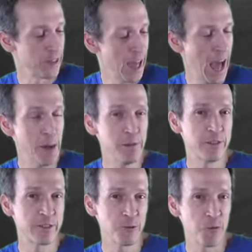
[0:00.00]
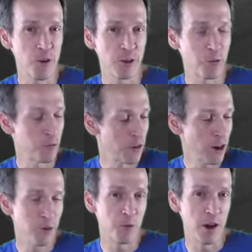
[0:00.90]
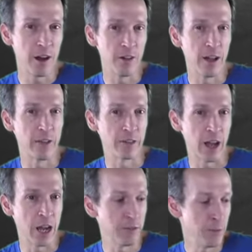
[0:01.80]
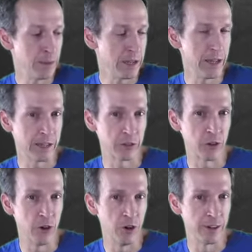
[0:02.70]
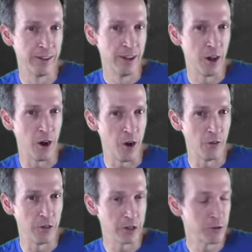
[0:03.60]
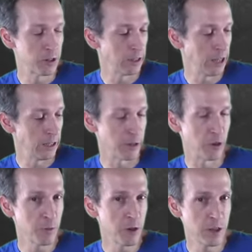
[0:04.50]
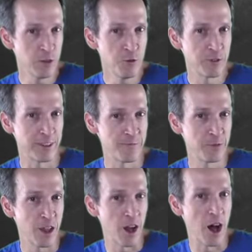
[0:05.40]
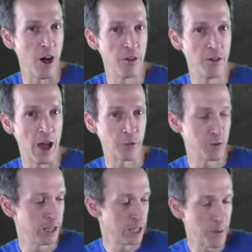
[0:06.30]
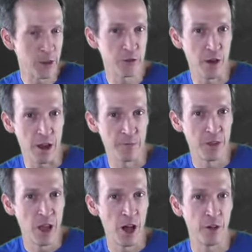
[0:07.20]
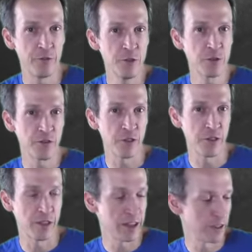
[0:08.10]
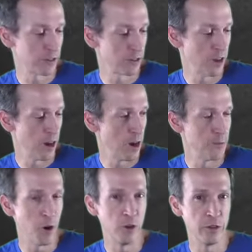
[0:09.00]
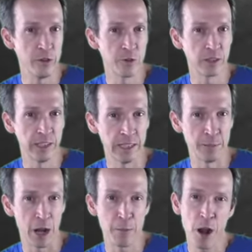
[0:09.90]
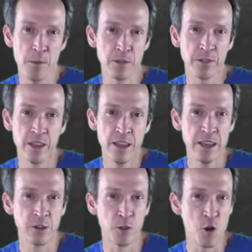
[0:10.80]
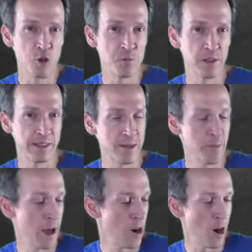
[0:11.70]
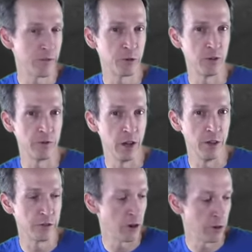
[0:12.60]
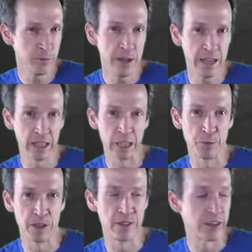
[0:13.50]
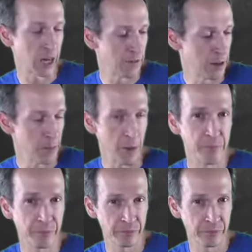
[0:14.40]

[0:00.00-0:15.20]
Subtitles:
happens to work very well as a kind of a beginning song on the ukulele. So I'm going to use it as we demonstrate a few different things on the ukulele, but I promise it'll ultimately pay off to have done so. You may get a little bit sick of it, but